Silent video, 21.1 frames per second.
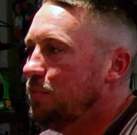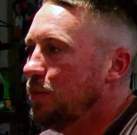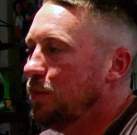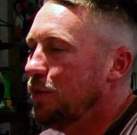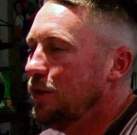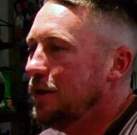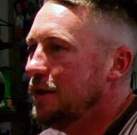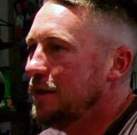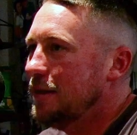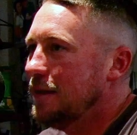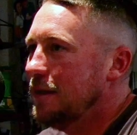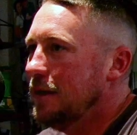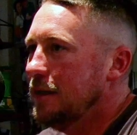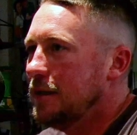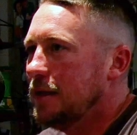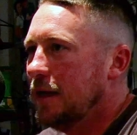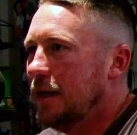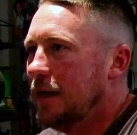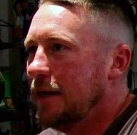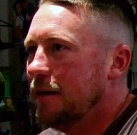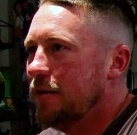But
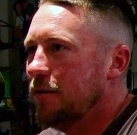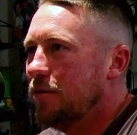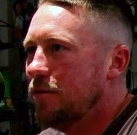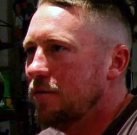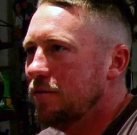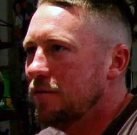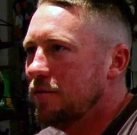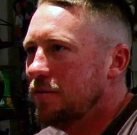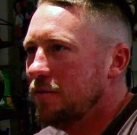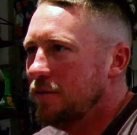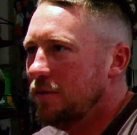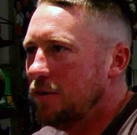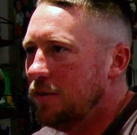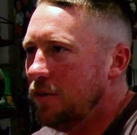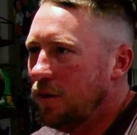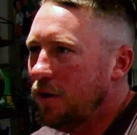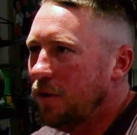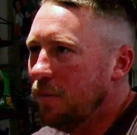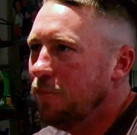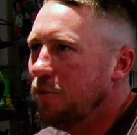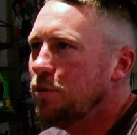it's like,
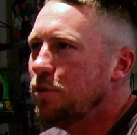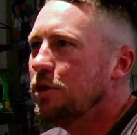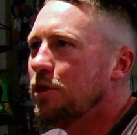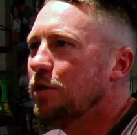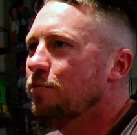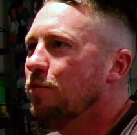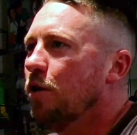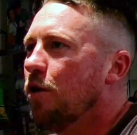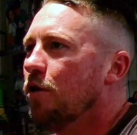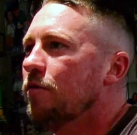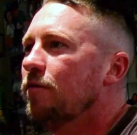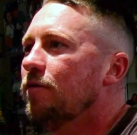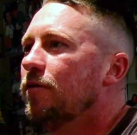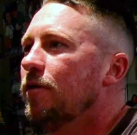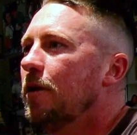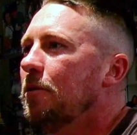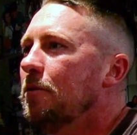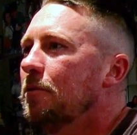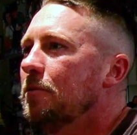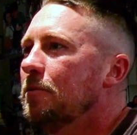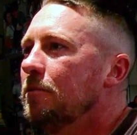I'm using the wrong
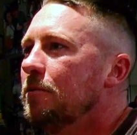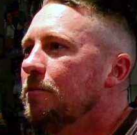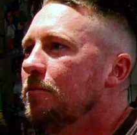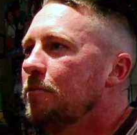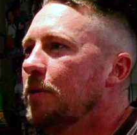float,